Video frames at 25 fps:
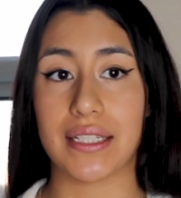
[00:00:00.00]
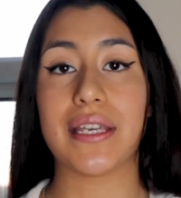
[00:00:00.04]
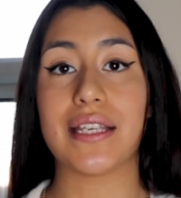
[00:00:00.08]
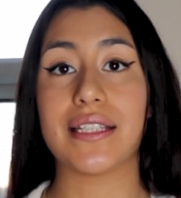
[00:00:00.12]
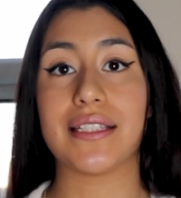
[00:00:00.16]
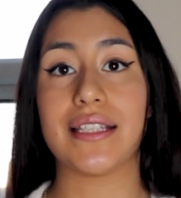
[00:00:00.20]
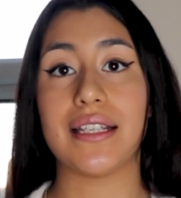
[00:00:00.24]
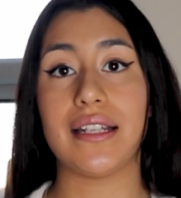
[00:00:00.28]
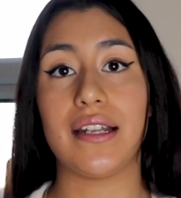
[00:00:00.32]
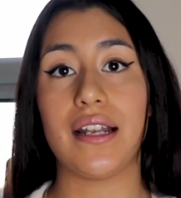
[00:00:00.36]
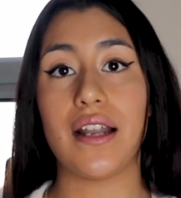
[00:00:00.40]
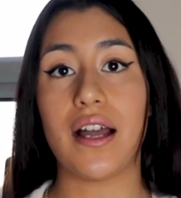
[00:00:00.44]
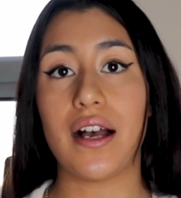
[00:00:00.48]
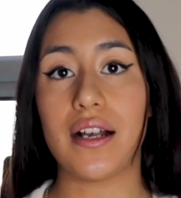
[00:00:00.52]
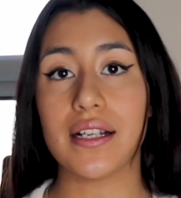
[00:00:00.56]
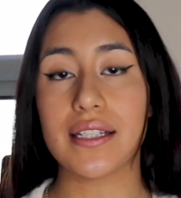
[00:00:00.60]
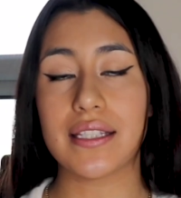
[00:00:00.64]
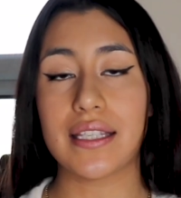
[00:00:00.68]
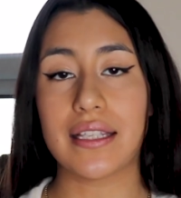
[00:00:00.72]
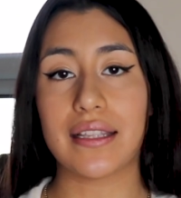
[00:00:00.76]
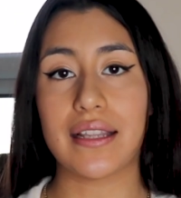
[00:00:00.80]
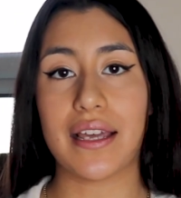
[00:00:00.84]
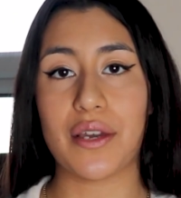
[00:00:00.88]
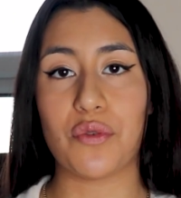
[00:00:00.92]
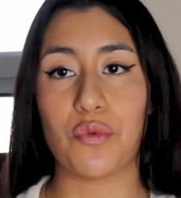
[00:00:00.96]
Because the last
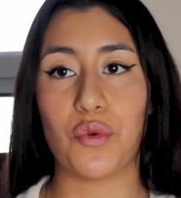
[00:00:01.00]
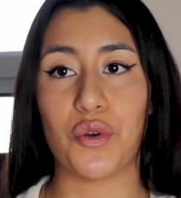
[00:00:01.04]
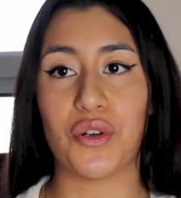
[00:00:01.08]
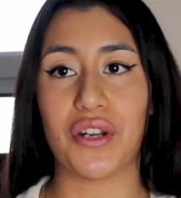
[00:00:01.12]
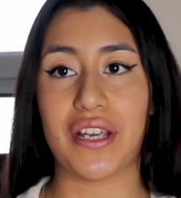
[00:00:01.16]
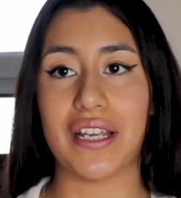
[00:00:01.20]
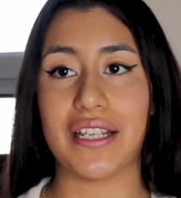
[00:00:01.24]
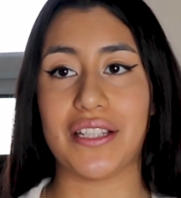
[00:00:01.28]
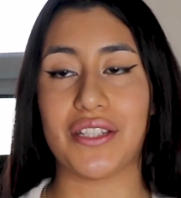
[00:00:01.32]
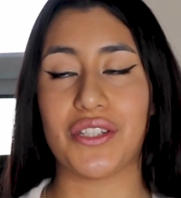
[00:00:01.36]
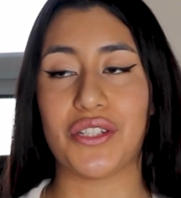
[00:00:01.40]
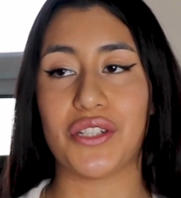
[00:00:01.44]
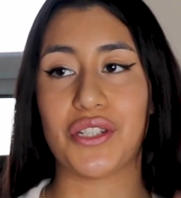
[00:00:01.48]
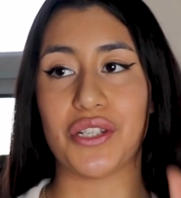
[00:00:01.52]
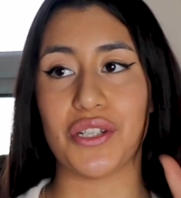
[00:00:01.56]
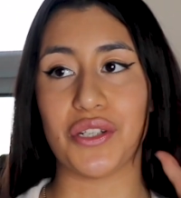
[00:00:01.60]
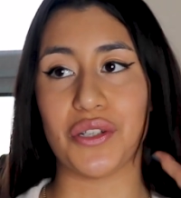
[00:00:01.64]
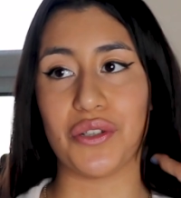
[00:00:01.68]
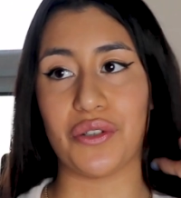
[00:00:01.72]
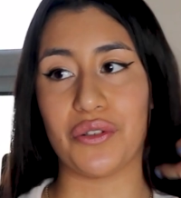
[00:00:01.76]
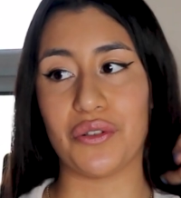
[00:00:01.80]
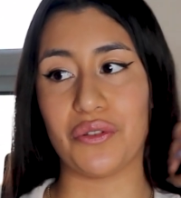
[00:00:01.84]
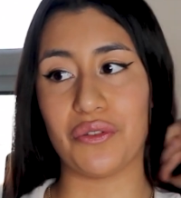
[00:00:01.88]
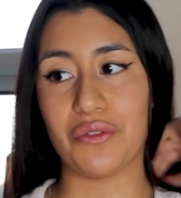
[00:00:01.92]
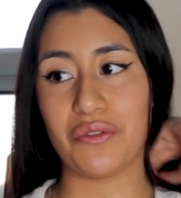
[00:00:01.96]
thing they want is
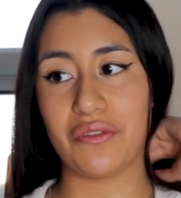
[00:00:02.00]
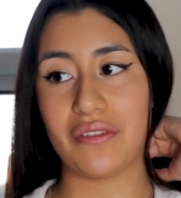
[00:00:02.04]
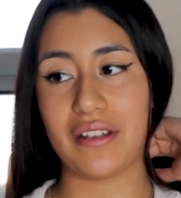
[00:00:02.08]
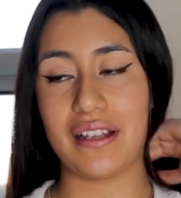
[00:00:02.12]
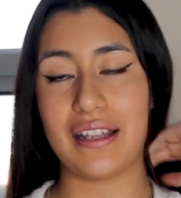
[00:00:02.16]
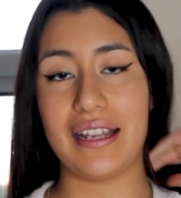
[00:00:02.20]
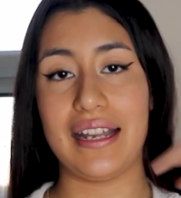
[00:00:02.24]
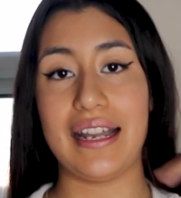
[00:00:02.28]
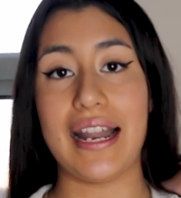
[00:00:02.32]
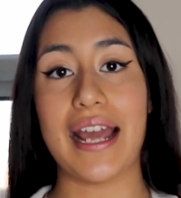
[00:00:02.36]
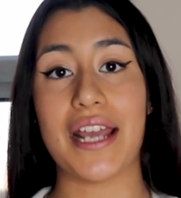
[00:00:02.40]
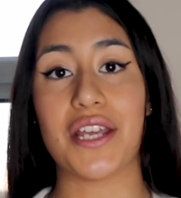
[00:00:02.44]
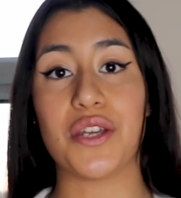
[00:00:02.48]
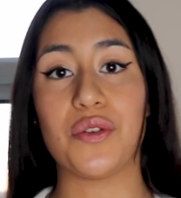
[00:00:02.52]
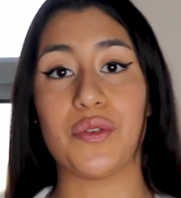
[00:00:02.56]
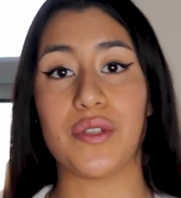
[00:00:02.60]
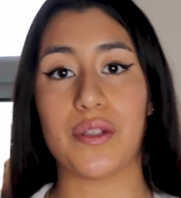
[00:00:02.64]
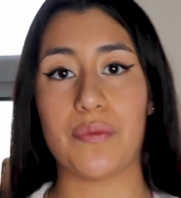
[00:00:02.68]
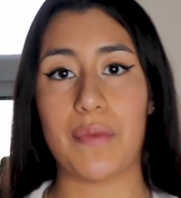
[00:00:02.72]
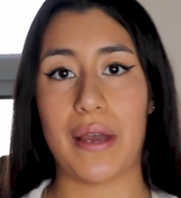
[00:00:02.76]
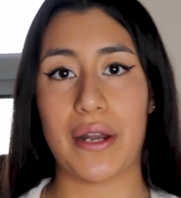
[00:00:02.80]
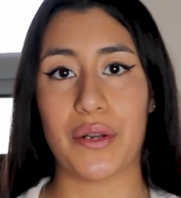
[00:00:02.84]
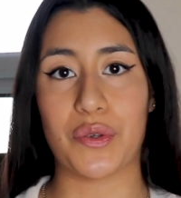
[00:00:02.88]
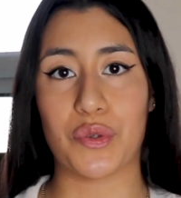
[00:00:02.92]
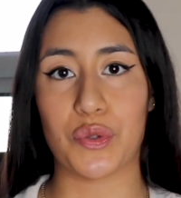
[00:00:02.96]
to let you
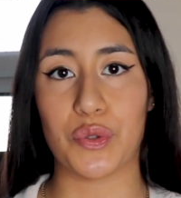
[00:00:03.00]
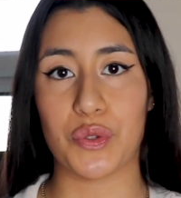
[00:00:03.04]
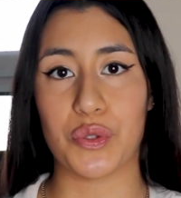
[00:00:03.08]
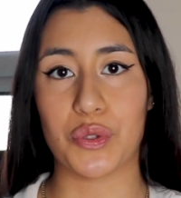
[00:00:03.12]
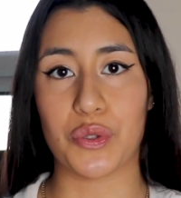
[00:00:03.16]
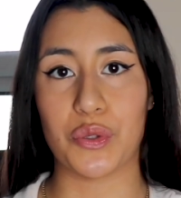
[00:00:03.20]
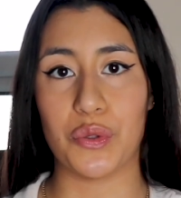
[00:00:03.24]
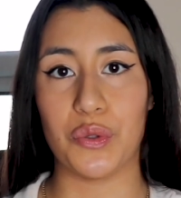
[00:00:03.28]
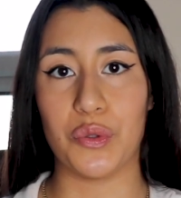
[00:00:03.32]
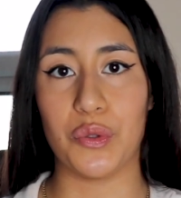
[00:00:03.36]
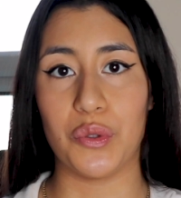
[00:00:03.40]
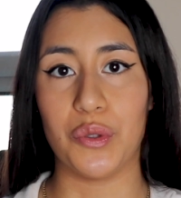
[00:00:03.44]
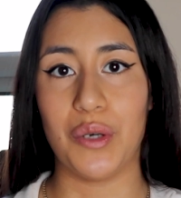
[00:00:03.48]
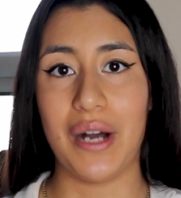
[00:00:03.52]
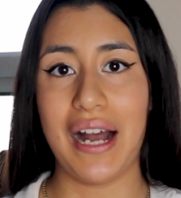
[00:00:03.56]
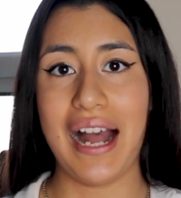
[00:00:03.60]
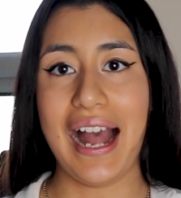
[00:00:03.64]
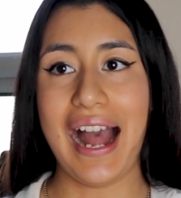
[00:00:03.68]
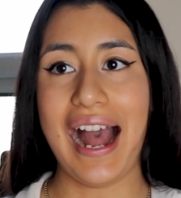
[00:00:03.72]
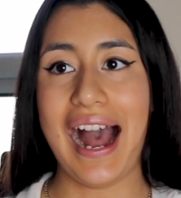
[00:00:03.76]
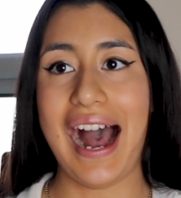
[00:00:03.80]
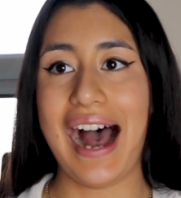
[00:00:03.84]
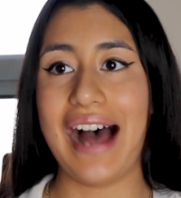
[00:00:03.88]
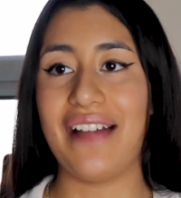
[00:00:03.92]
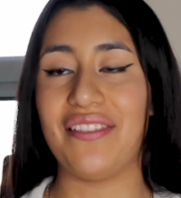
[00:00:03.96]
into medical school
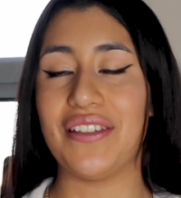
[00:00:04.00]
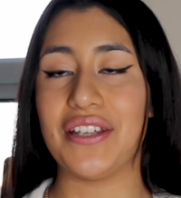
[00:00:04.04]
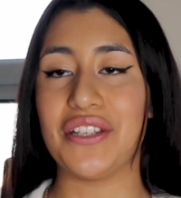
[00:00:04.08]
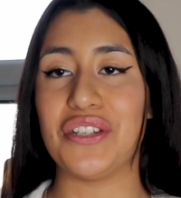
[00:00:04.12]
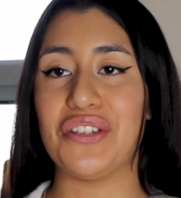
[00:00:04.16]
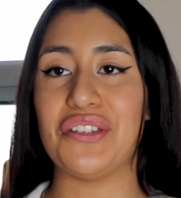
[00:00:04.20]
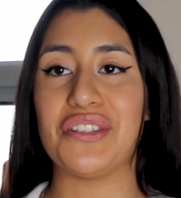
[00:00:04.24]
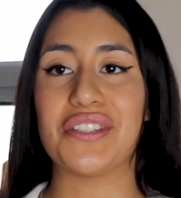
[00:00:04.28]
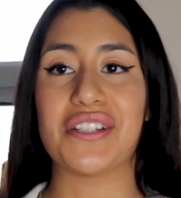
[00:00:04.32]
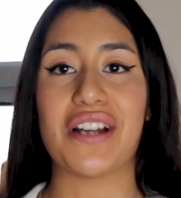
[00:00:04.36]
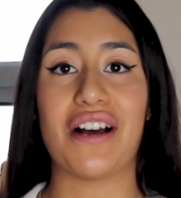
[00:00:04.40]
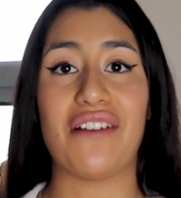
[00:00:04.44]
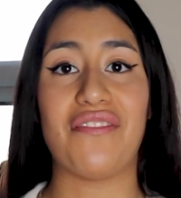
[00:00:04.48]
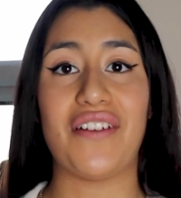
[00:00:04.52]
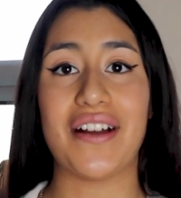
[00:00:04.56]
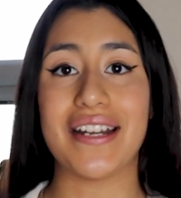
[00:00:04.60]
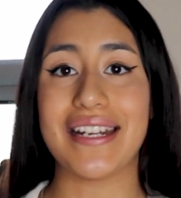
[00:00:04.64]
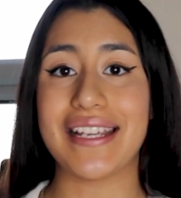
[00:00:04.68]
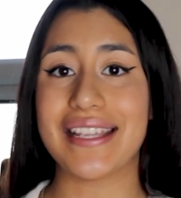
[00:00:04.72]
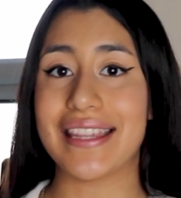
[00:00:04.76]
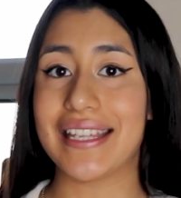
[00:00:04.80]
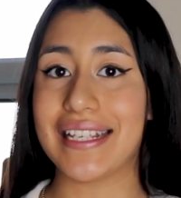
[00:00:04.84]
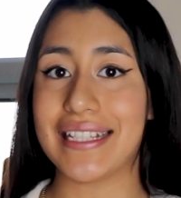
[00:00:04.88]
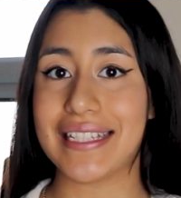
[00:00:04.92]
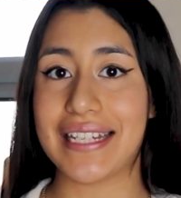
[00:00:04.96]
and then you start
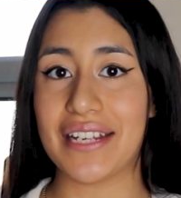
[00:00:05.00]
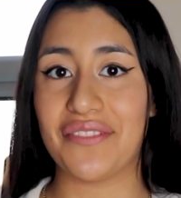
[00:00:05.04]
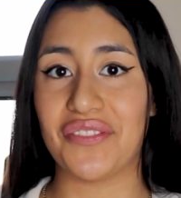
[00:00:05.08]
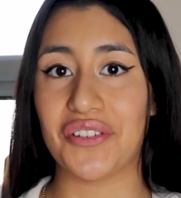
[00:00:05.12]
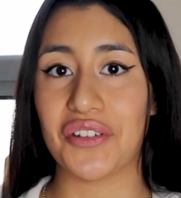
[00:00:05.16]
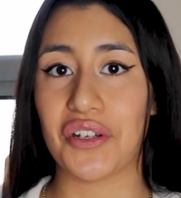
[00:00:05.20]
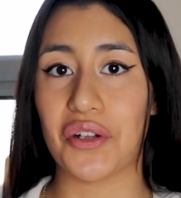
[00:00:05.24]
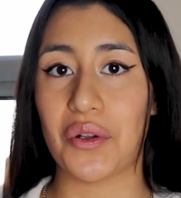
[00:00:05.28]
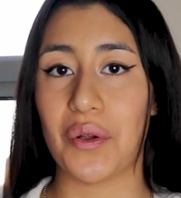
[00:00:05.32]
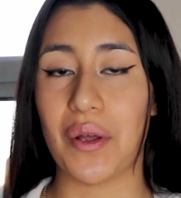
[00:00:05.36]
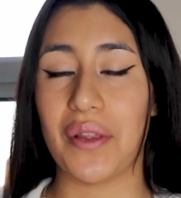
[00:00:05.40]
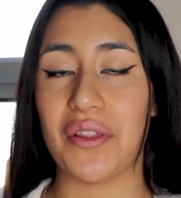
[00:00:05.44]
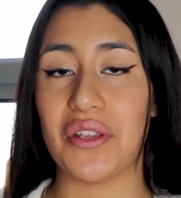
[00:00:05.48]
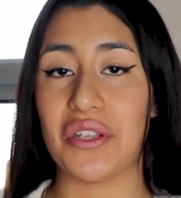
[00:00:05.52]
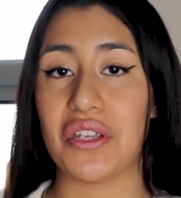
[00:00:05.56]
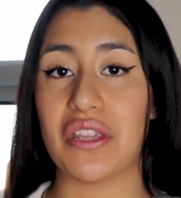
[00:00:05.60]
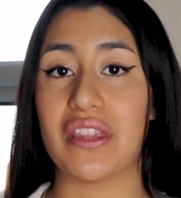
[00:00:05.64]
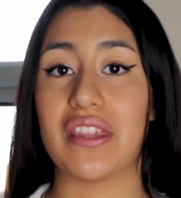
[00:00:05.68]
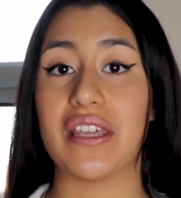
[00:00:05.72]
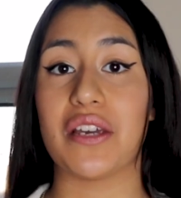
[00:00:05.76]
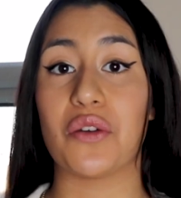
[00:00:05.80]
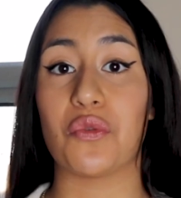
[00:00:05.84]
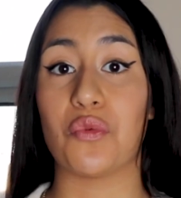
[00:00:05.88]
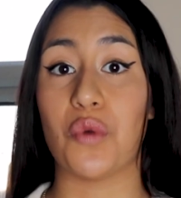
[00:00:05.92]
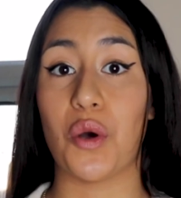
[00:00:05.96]
finding things difficult and then you
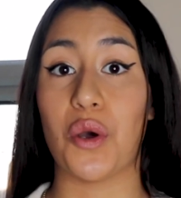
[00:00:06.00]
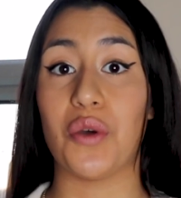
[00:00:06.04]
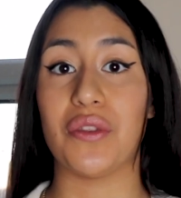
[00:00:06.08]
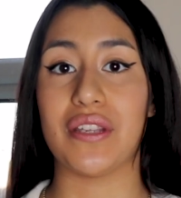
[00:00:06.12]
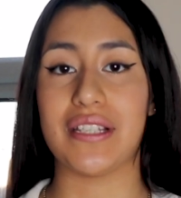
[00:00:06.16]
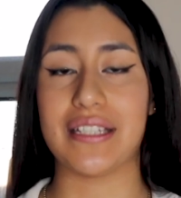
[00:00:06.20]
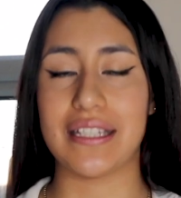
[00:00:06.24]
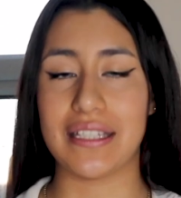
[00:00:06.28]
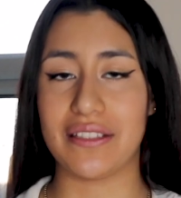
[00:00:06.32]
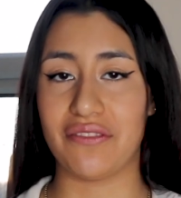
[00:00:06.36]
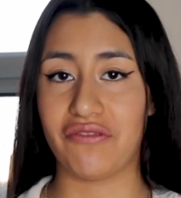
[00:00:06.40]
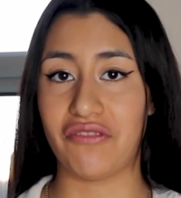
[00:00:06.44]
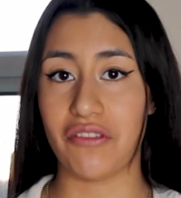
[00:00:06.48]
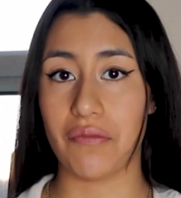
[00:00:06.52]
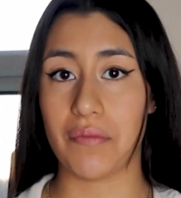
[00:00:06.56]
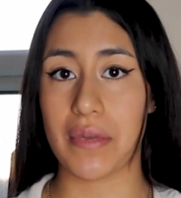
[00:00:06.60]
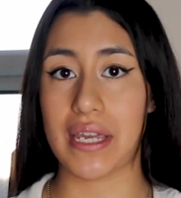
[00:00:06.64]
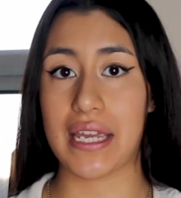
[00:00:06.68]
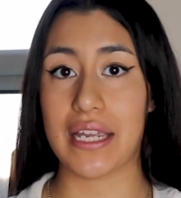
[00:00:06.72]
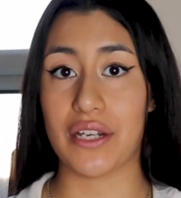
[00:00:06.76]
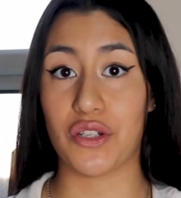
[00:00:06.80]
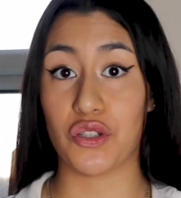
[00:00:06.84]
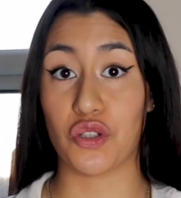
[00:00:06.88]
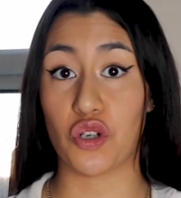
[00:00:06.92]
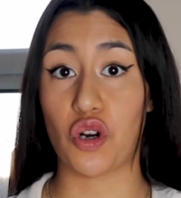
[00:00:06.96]
think, whoa, this isn't for
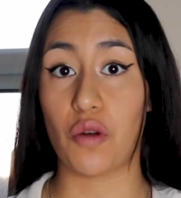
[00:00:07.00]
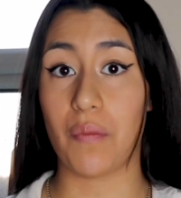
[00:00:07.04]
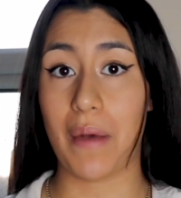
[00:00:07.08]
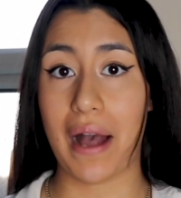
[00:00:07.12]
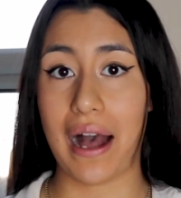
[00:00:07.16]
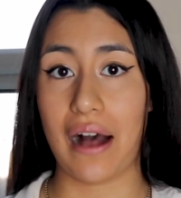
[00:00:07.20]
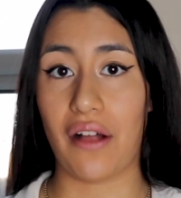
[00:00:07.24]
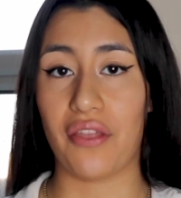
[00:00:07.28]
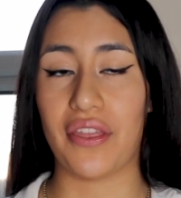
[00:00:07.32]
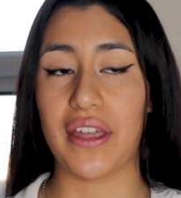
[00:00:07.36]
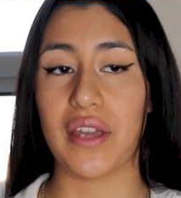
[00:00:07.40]
me, and drop out.